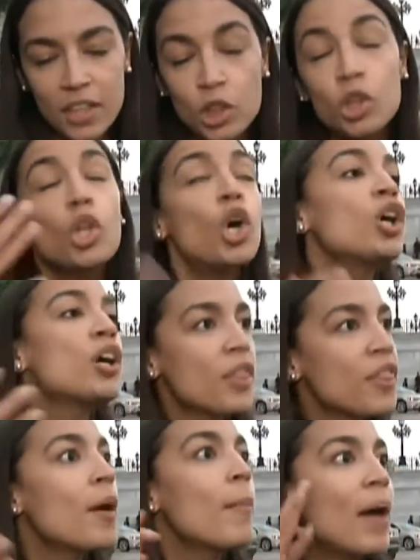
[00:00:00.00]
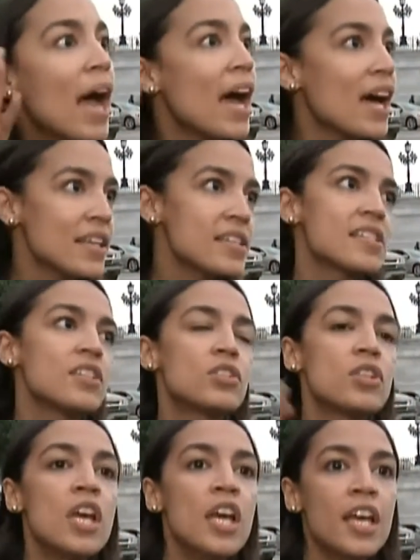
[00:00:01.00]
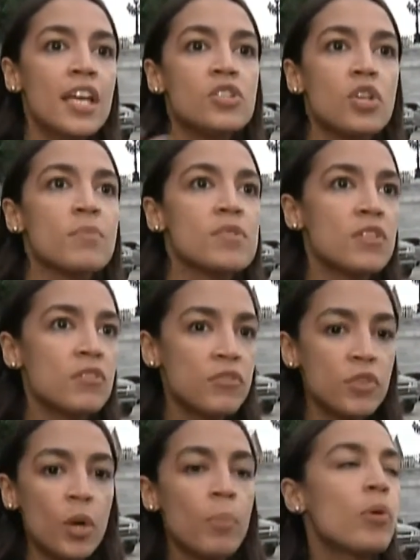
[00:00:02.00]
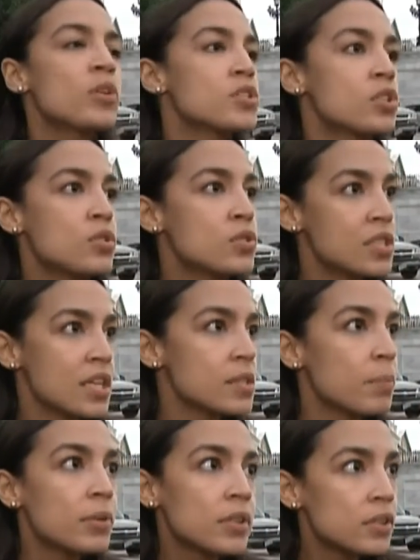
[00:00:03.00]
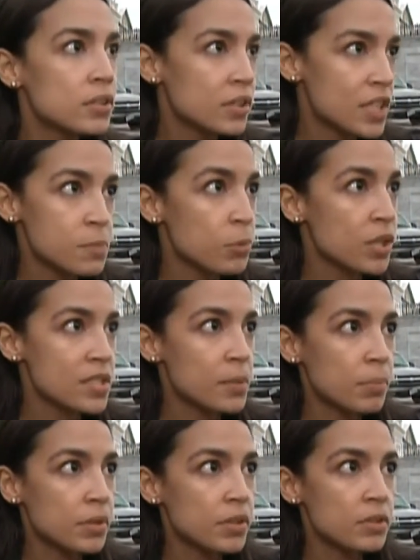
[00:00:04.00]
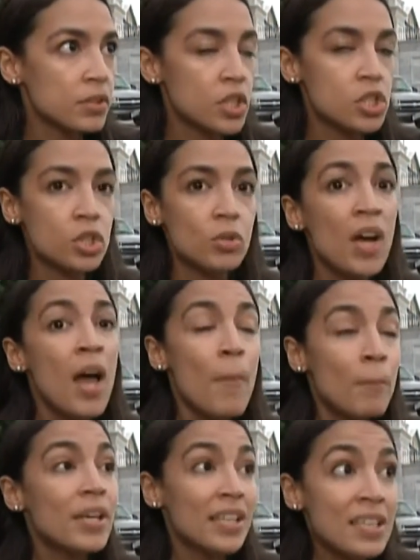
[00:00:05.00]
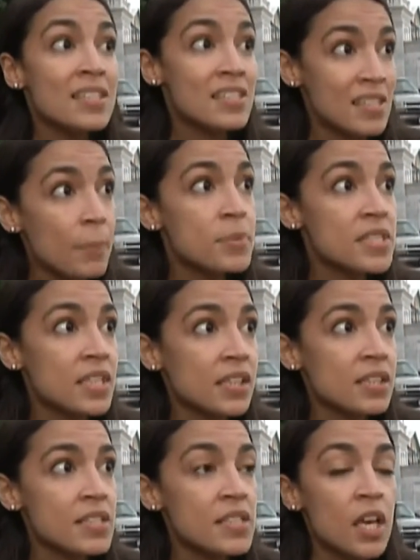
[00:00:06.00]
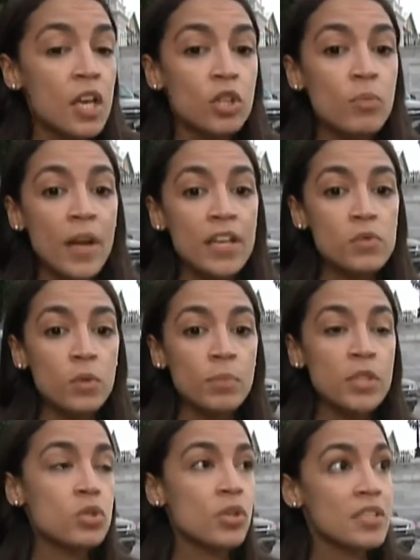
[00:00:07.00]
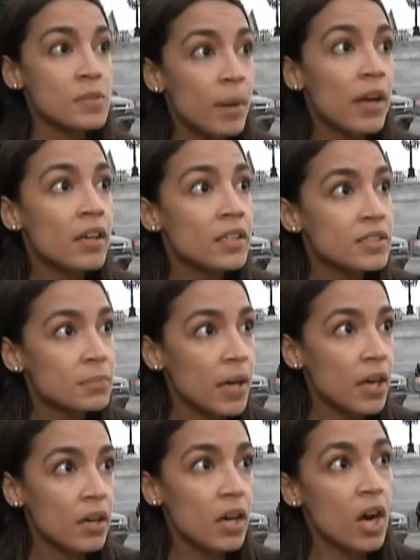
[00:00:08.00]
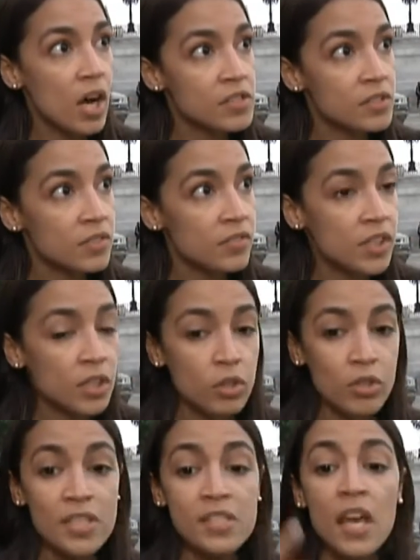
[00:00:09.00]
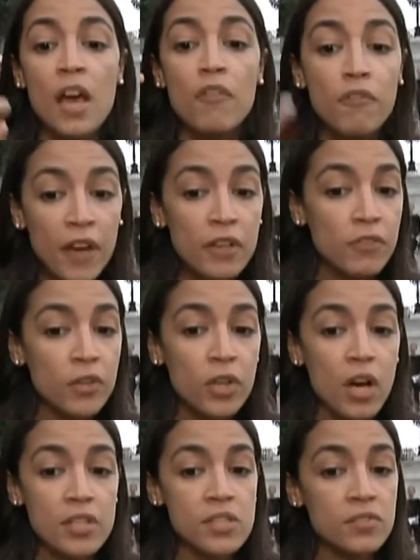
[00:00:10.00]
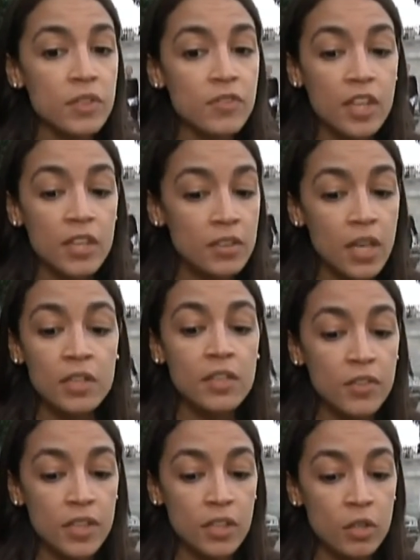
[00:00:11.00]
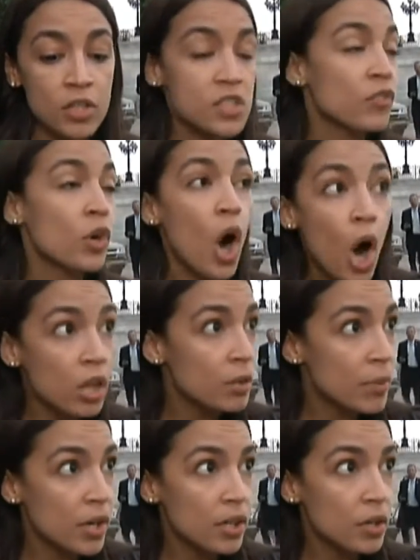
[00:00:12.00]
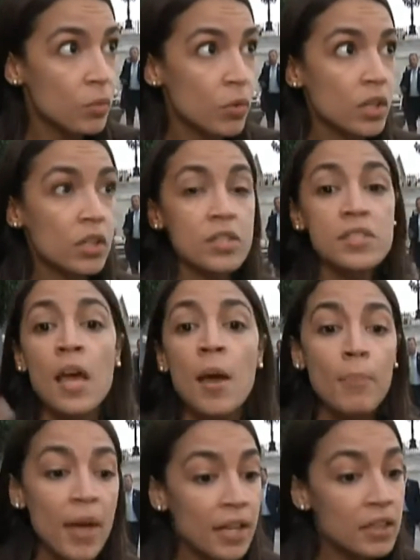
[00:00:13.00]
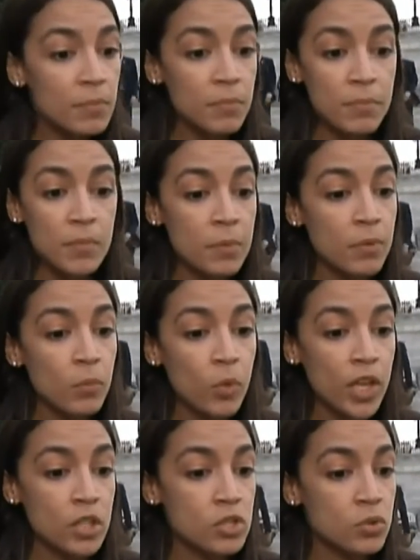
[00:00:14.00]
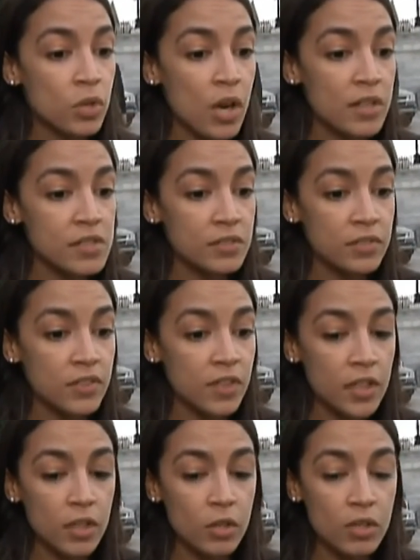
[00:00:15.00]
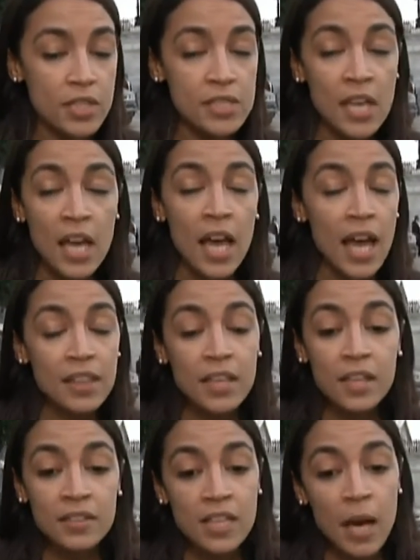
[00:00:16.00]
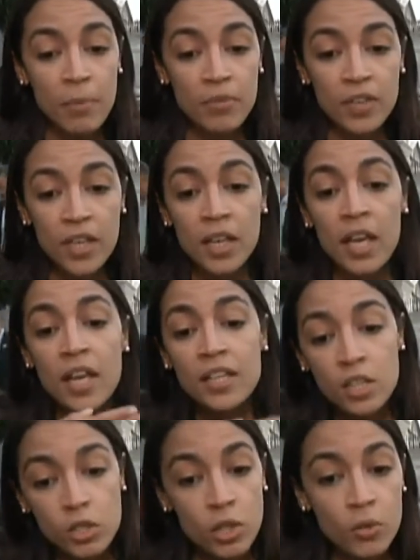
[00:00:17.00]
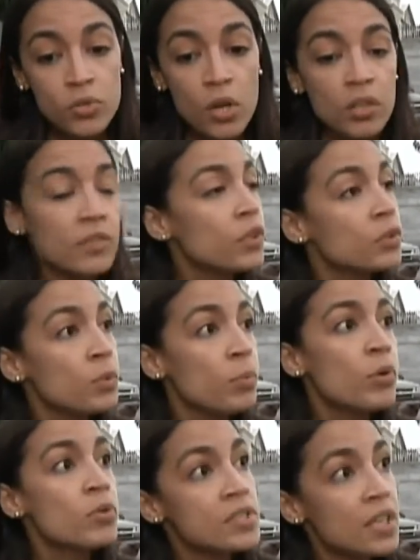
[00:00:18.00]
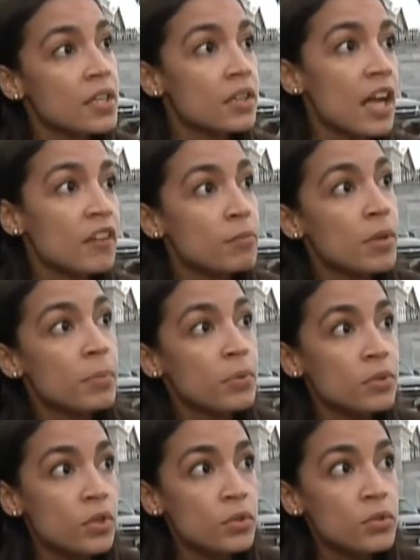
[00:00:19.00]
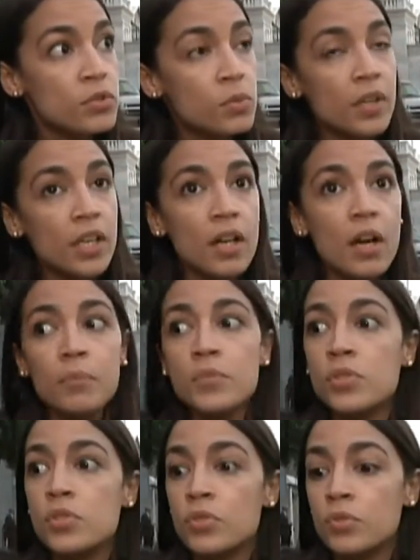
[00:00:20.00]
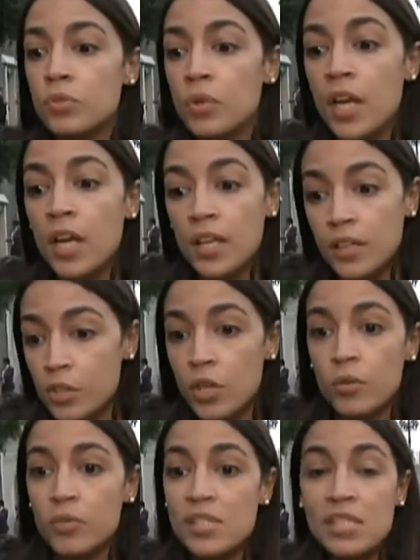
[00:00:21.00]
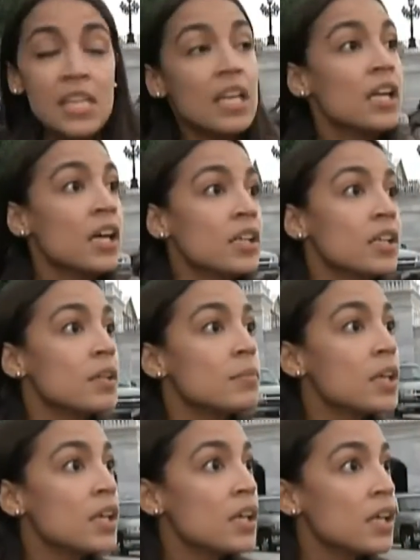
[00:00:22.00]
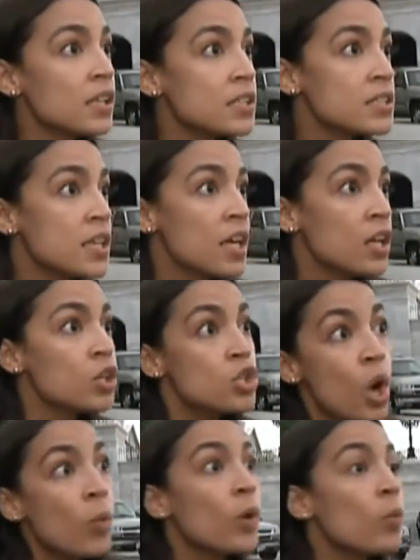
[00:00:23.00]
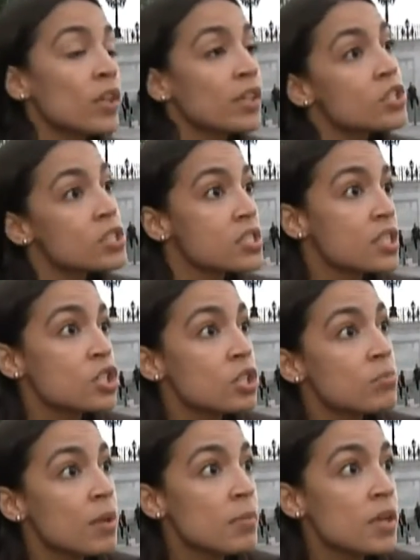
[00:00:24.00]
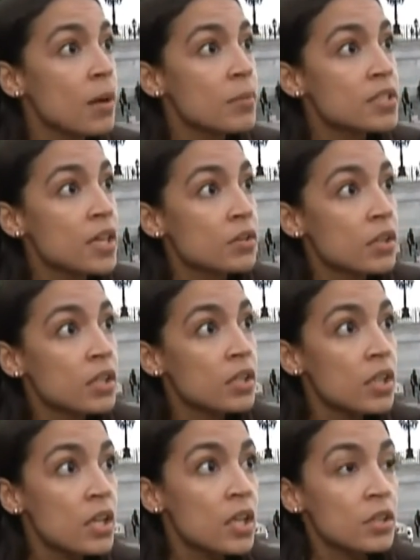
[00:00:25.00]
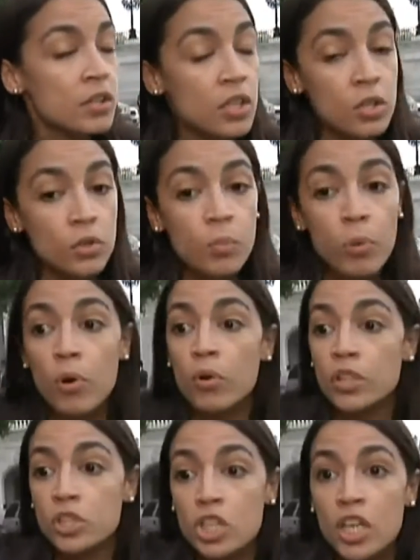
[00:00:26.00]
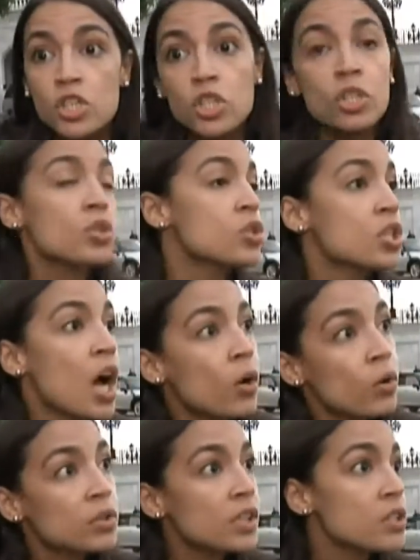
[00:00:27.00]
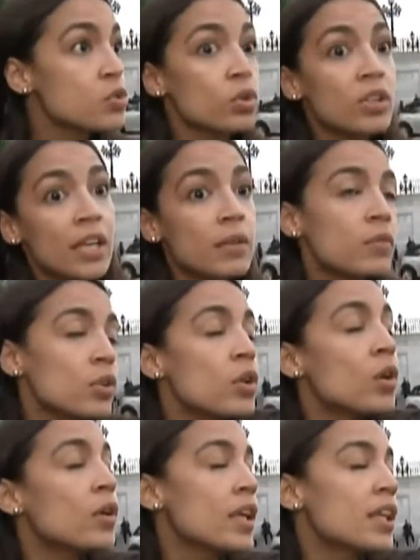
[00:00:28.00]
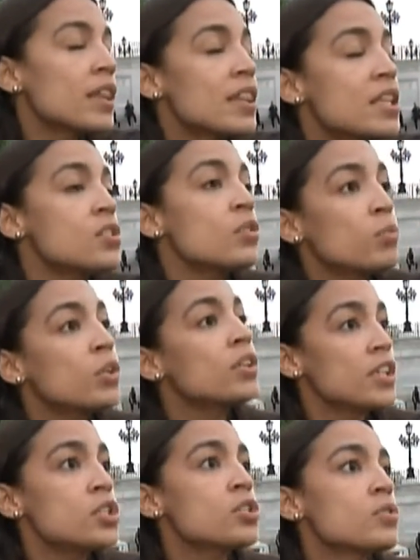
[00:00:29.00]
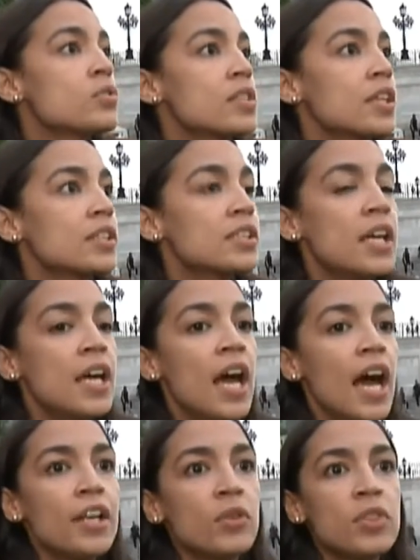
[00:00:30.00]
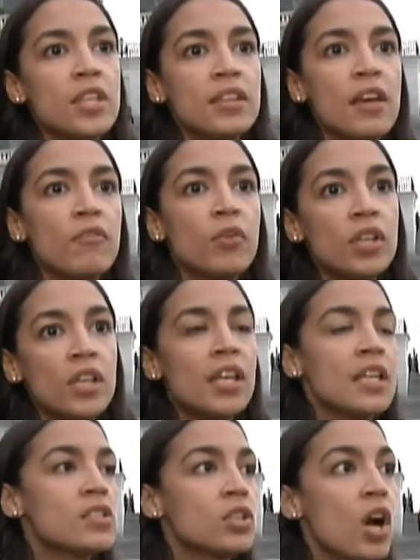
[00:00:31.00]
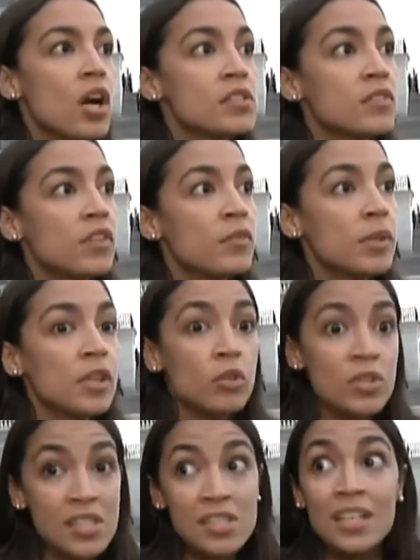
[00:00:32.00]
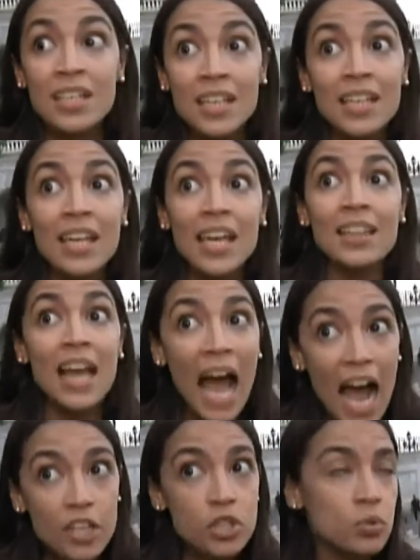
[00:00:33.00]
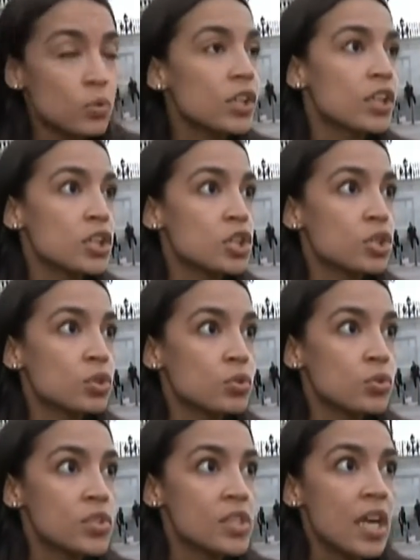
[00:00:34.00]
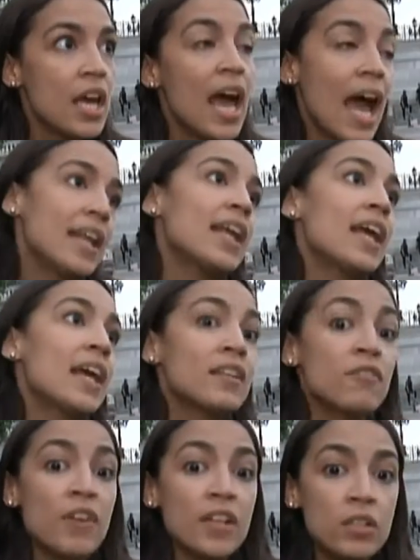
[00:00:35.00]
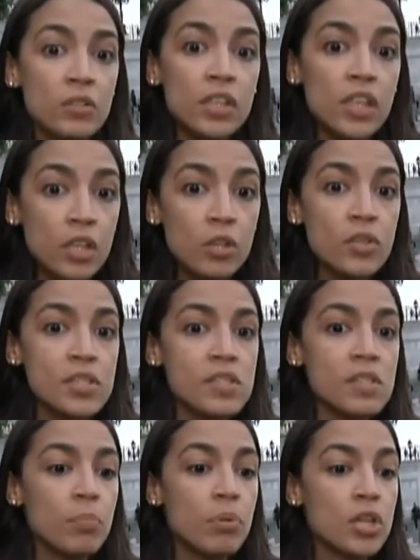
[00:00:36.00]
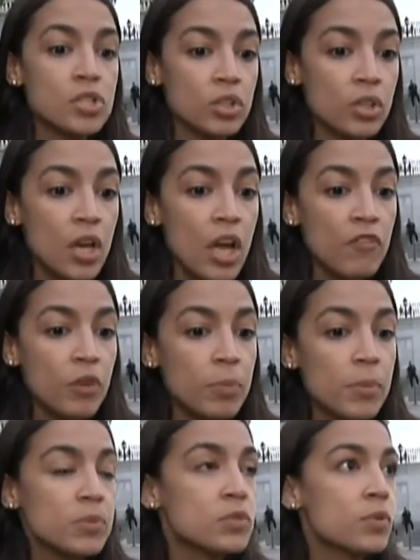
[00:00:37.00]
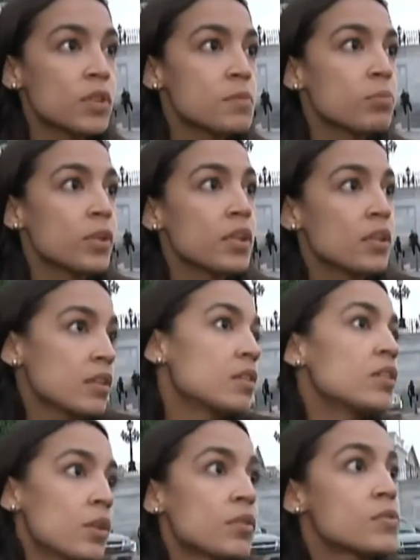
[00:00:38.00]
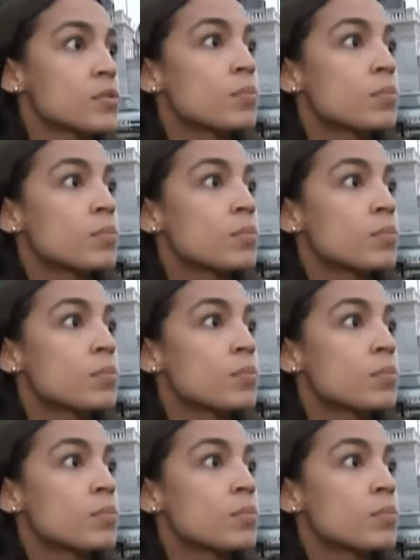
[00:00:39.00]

look the best, and in terms of your opponents could use it as a political, exploit it as a political issue, but in substance, you might as well be transparent about a cost of living increase, fight for a cost of living increase for all American workers, peg the minimum wage to a cost of living increase, and then on top of it, close all of the loopholes that a lot of people use when it comes to, you know, sitting on a committee and knowing what legislation may be coming down the loophole and changing your stock holdings or letting, you know, these are real issues. And I don't think that voting against a cost of living increase is going to negate the actual issues at hand. In fact, it only increases the pressure for people to exploit, you know, those